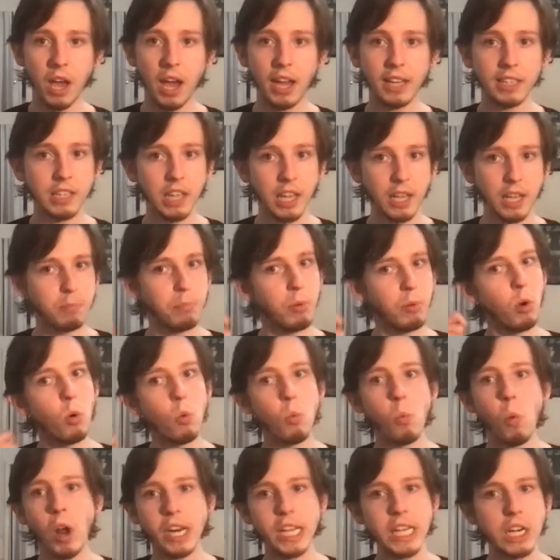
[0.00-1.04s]
I'd like
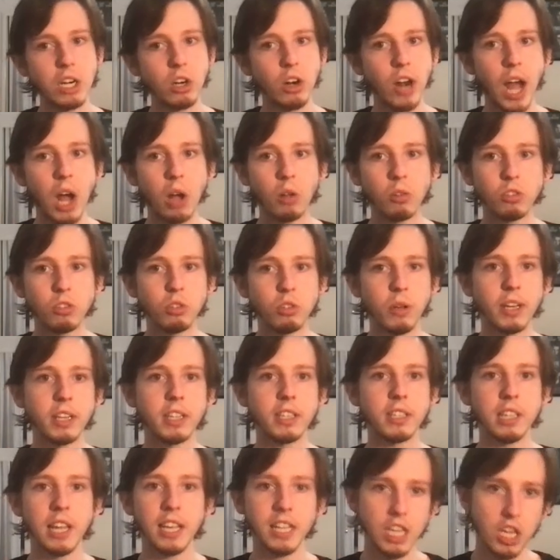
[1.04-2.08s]
pull one ear out so I
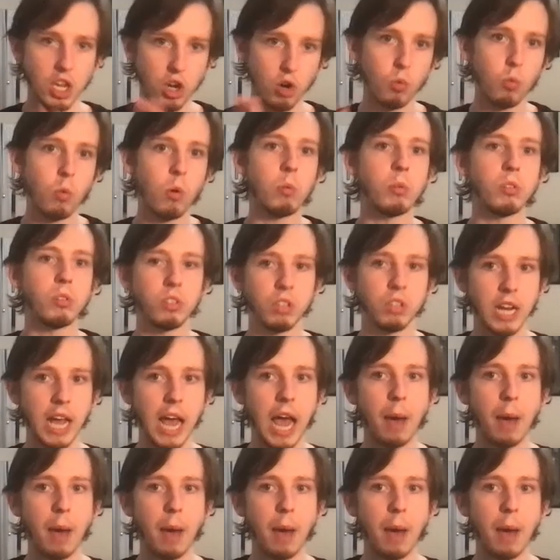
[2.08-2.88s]
could like hear what was going to